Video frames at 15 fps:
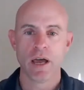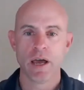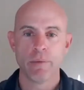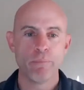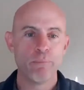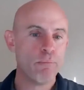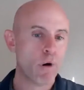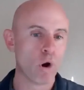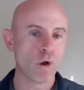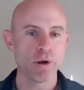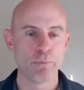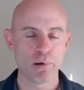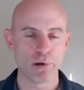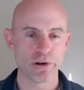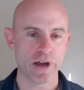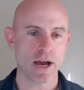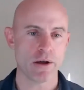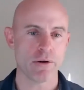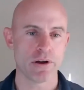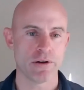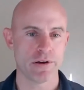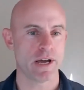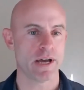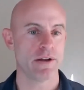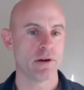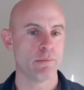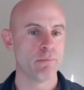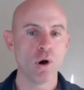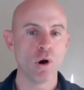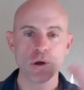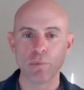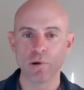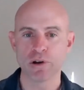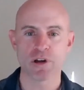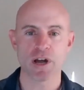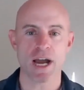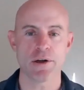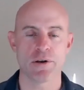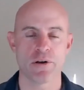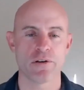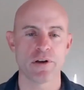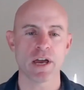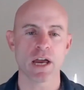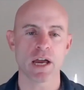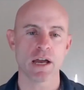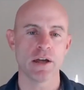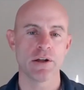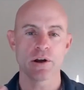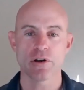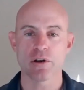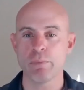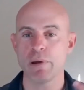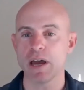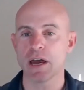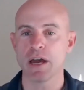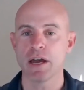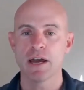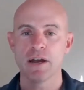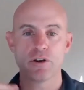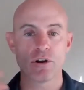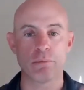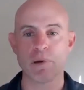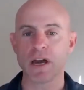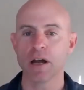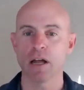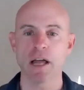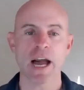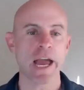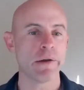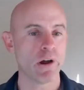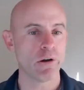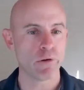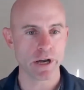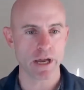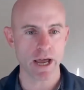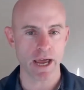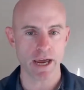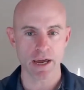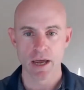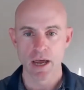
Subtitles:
multiple sound designs and multiple styles of singing in their speaking and just being alive every day.